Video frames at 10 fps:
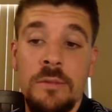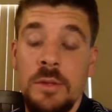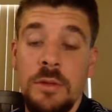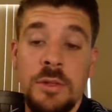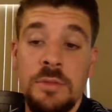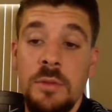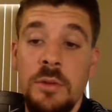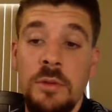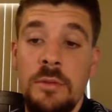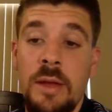They're just
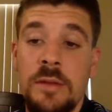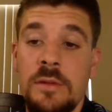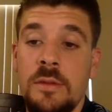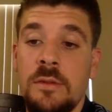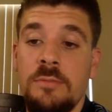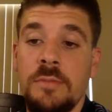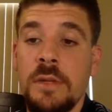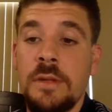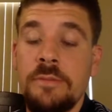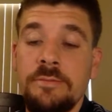building faster,
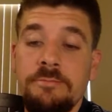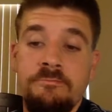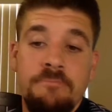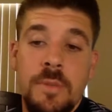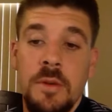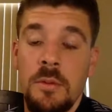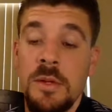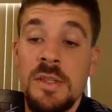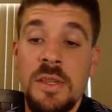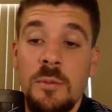but they're
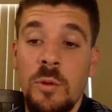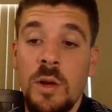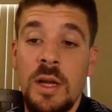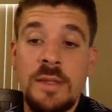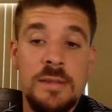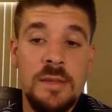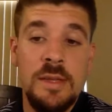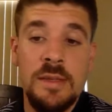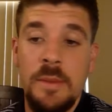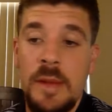releasing more lots,
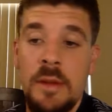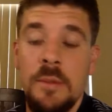less demand.